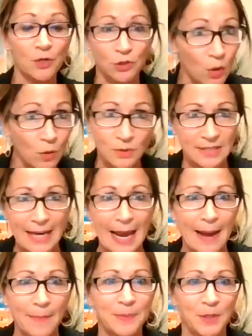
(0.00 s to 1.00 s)
don't
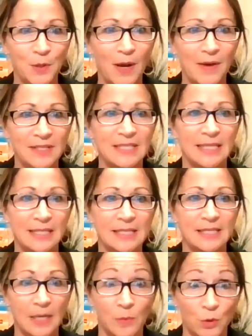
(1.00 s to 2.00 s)
stop, obviously in
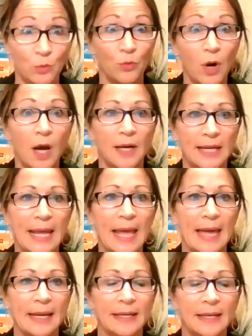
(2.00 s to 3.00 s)
December, run
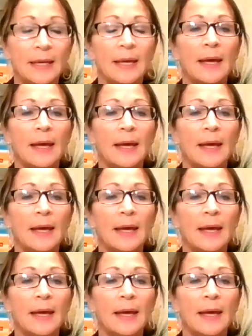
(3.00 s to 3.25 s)
again.